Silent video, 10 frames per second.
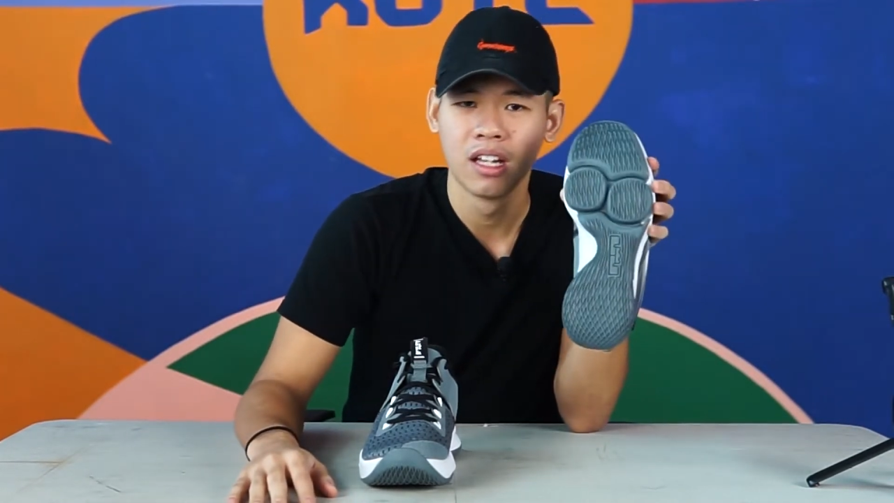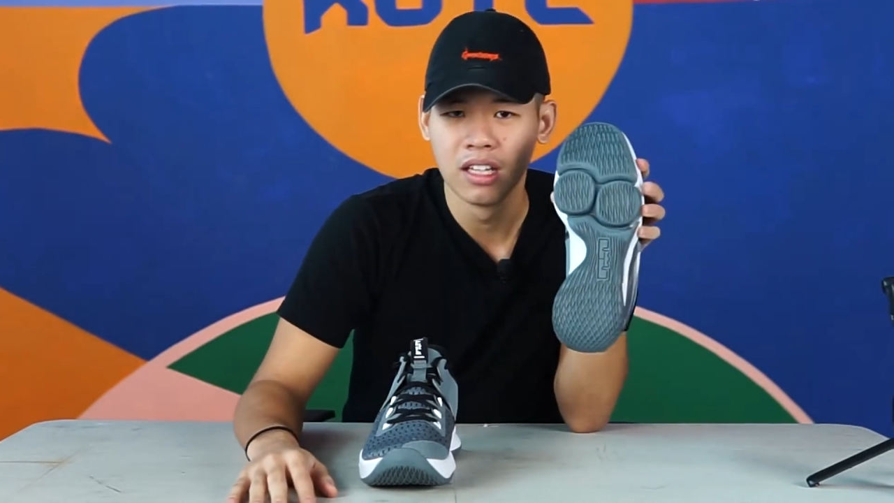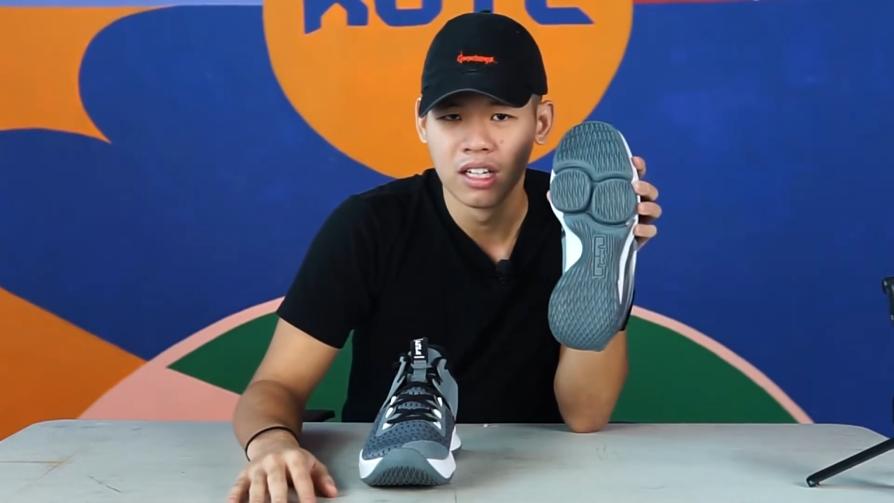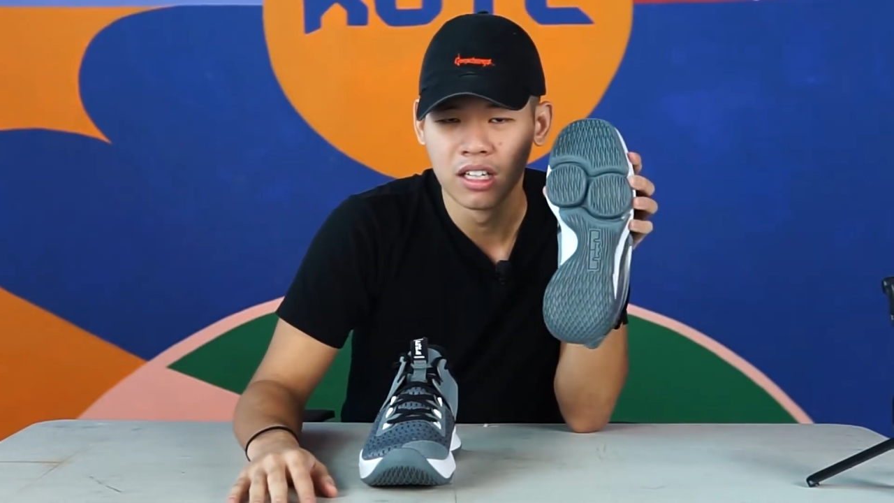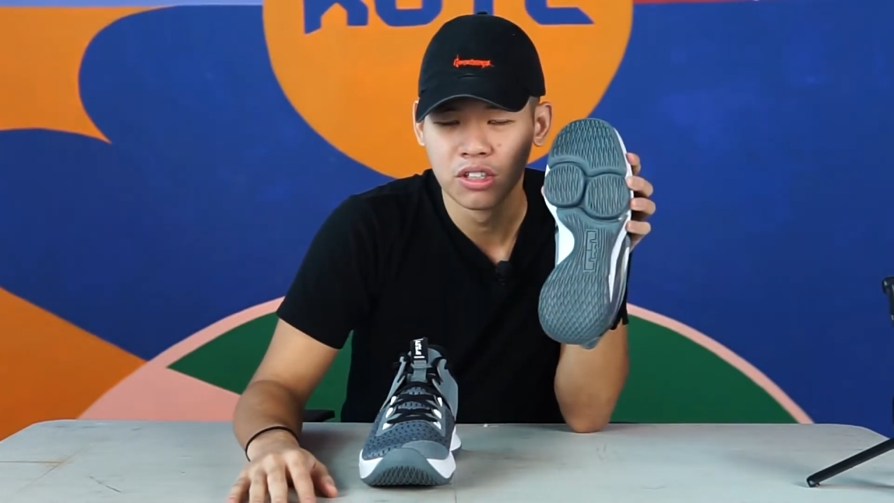
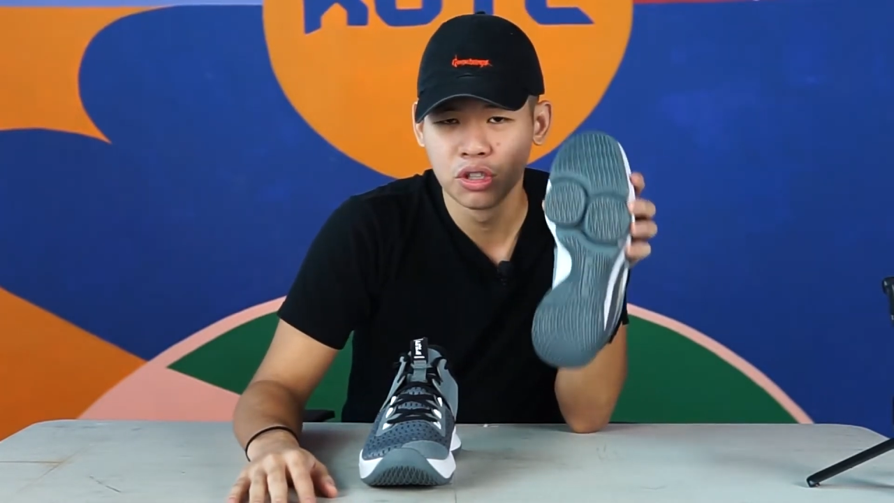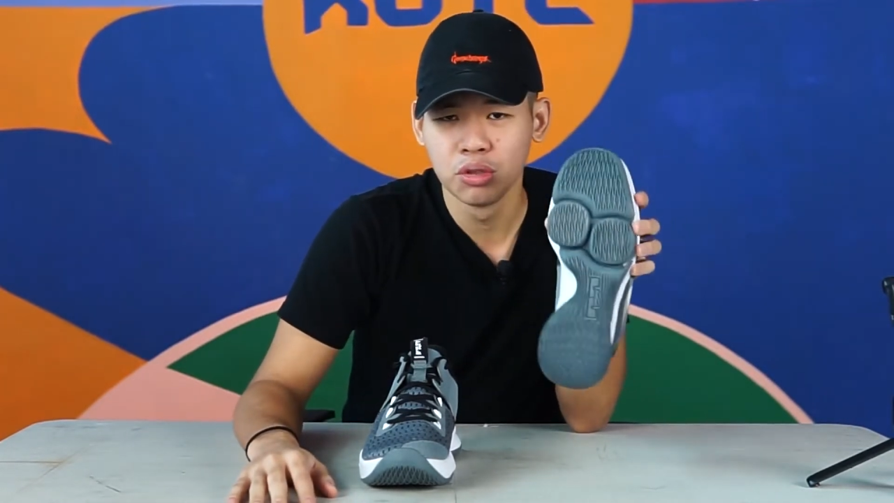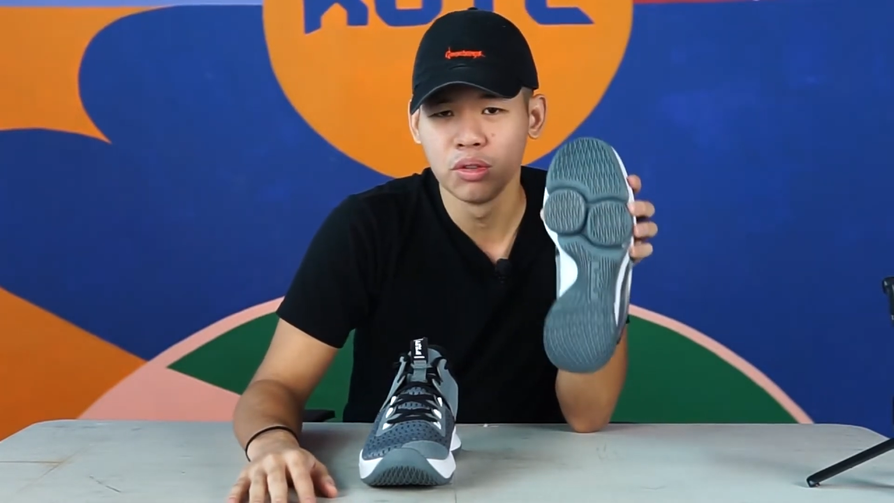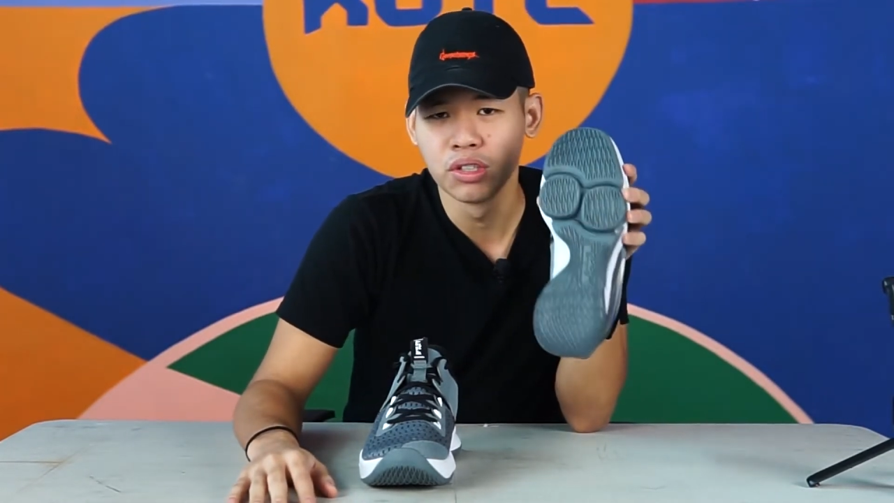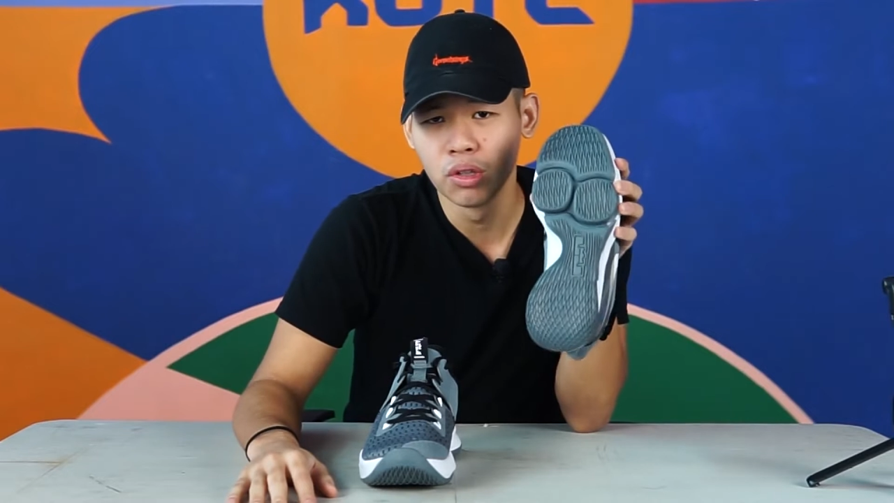the
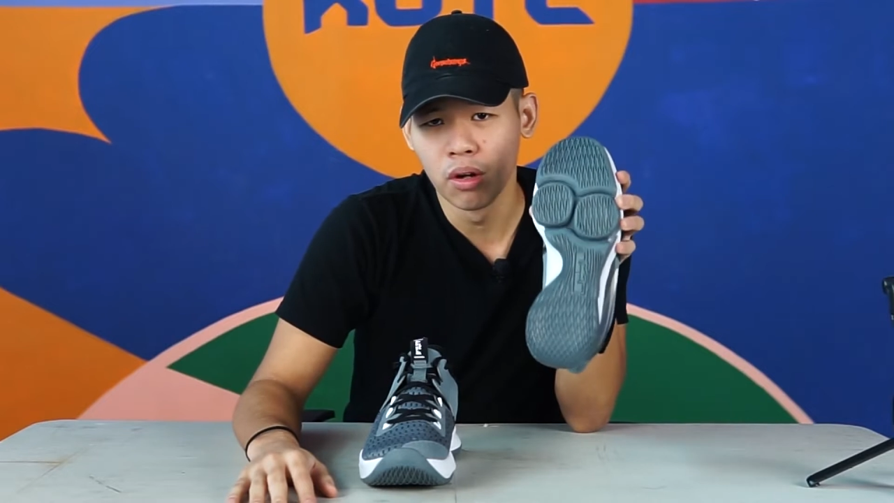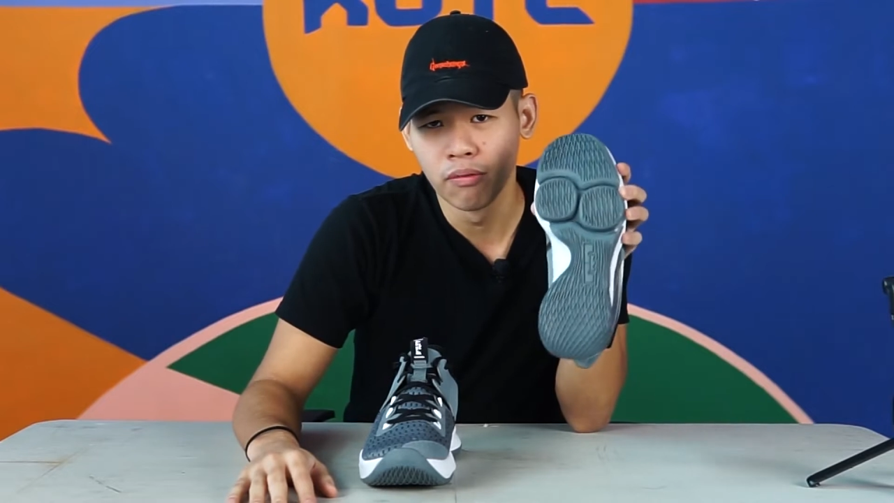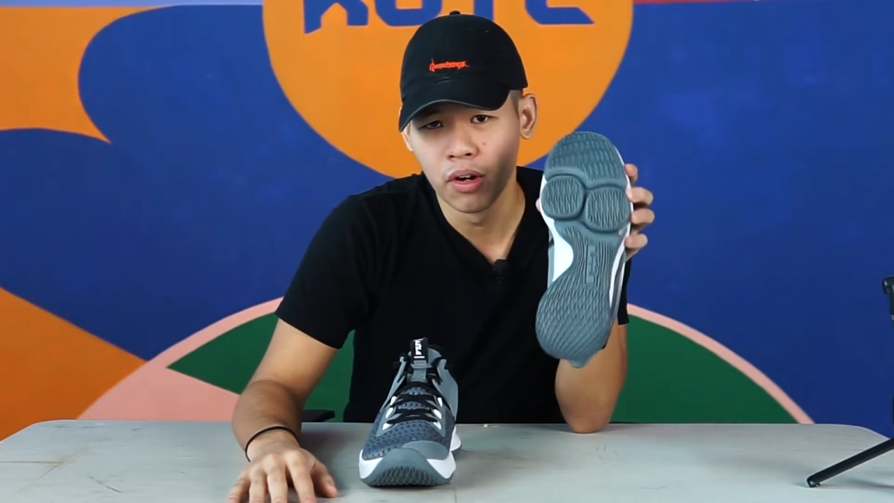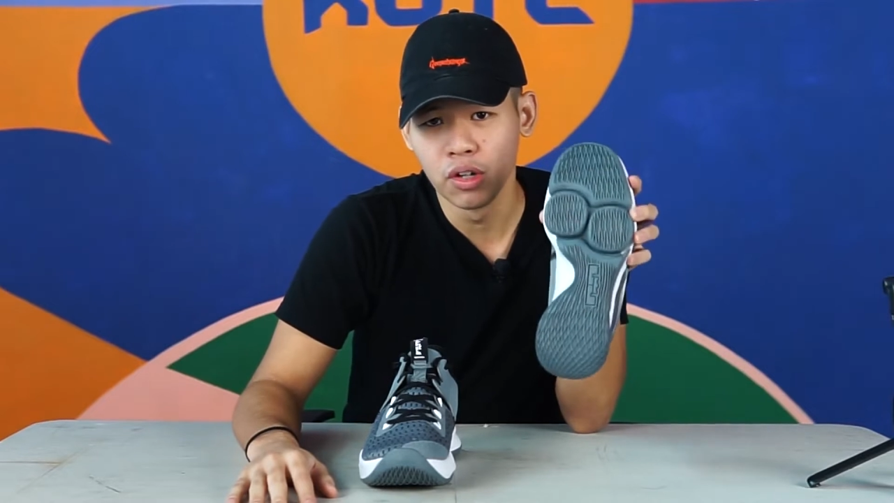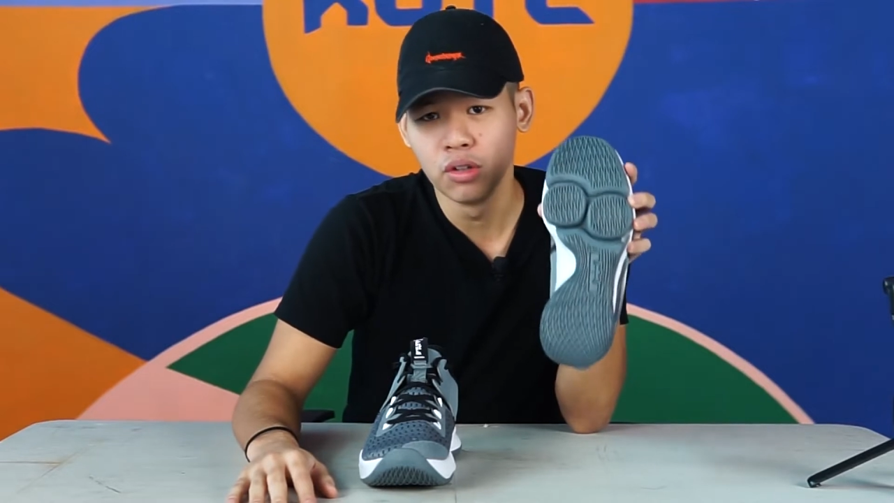shoe is not
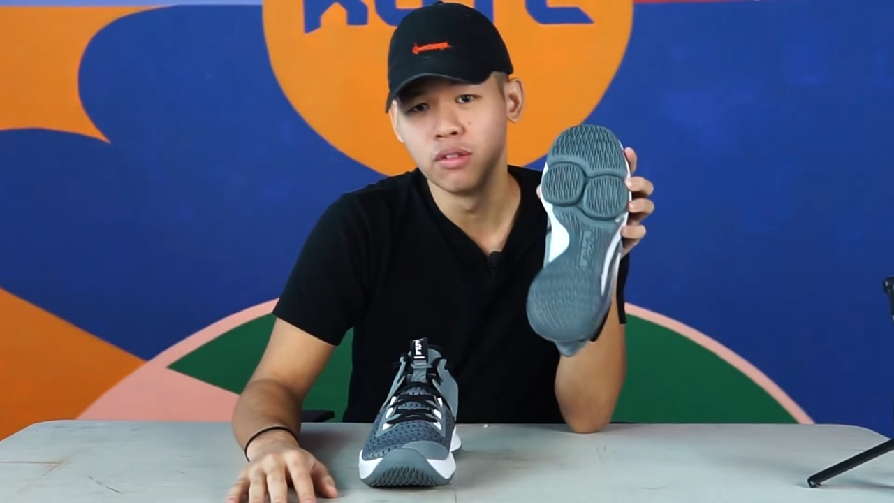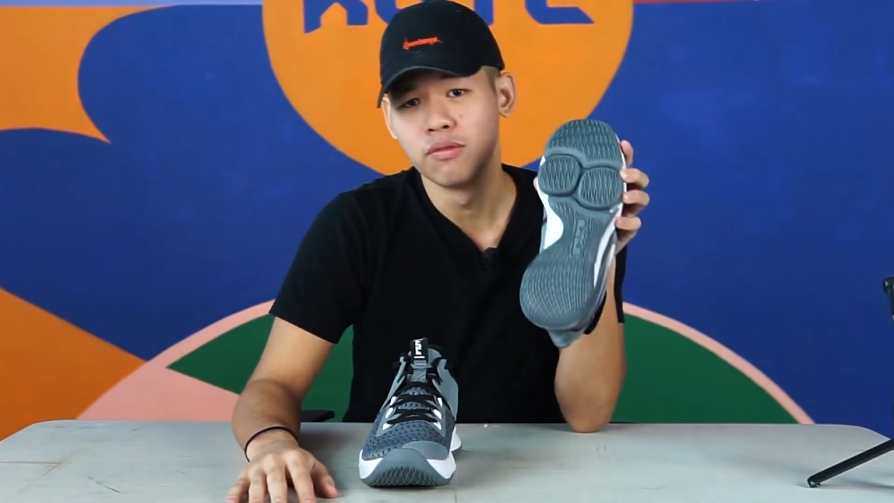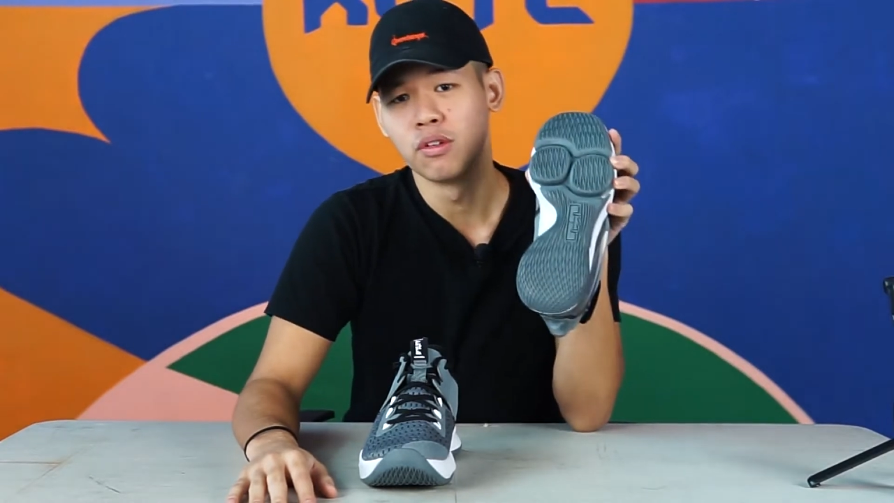very good